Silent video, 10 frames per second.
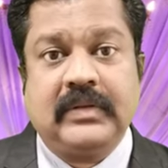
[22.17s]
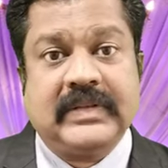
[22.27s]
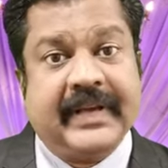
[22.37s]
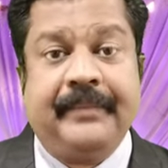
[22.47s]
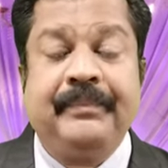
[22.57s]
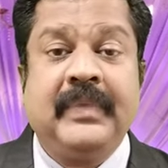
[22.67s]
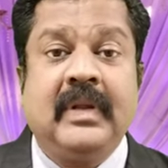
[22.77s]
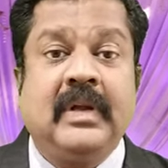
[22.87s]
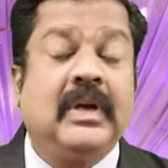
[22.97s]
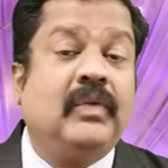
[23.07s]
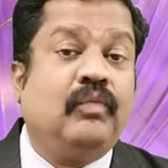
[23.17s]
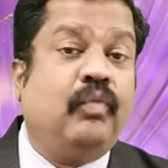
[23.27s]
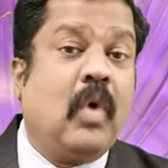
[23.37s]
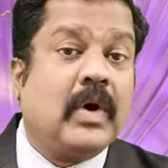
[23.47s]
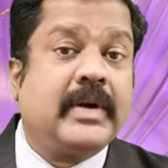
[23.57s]
Say,
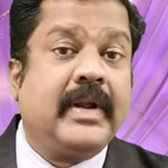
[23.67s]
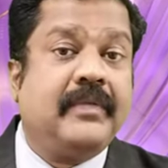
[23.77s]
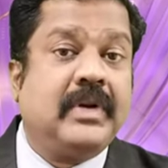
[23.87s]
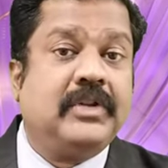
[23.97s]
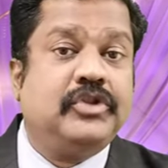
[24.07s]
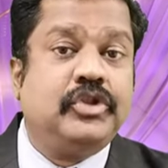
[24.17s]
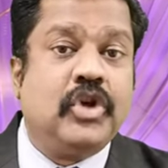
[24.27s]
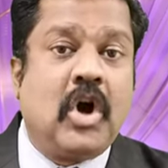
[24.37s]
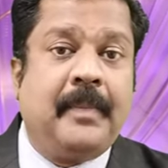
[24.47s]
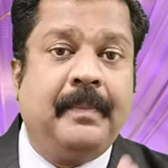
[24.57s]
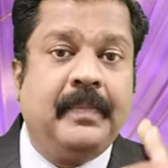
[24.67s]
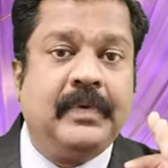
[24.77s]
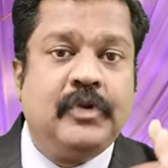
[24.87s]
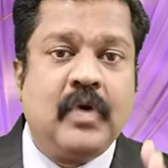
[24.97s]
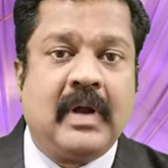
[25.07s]
whatever job
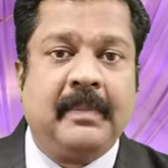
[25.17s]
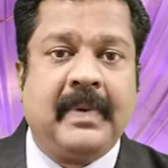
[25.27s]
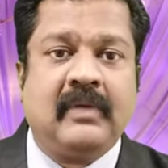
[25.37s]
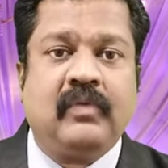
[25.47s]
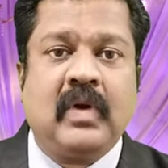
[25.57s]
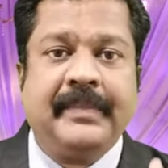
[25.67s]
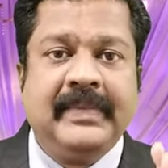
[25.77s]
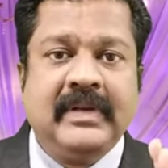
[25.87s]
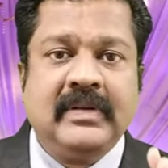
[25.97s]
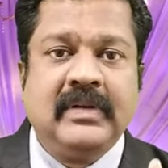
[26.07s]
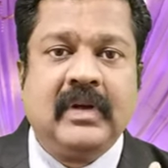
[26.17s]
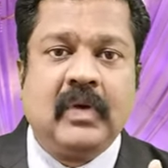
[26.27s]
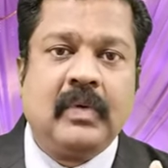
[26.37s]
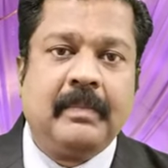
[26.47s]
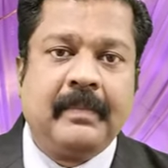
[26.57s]
you are performing,
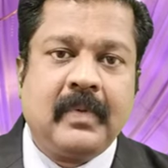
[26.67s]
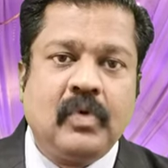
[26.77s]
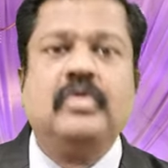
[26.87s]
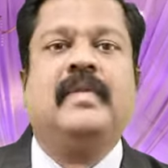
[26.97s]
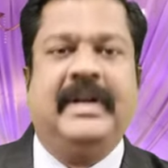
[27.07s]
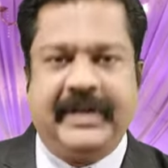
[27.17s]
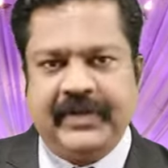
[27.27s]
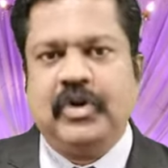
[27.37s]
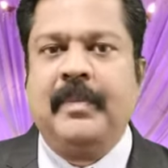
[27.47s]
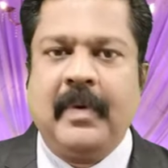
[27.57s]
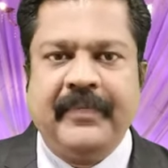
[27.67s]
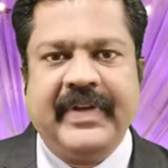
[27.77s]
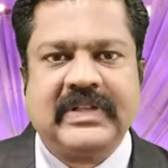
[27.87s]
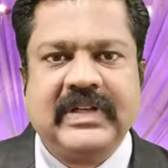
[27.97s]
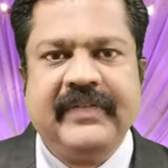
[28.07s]
good quality job
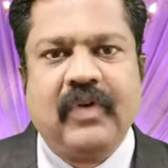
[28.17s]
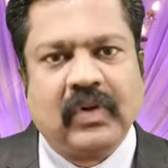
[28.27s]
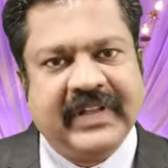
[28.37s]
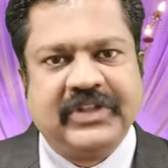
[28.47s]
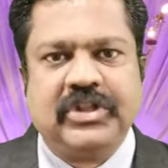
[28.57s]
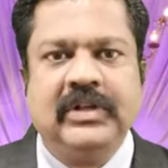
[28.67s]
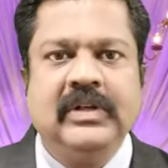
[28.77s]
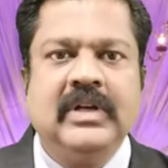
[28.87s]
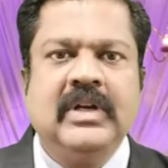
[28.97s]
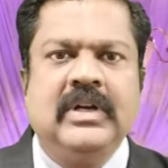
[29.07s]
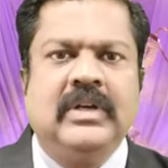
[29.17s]
obviously for nation,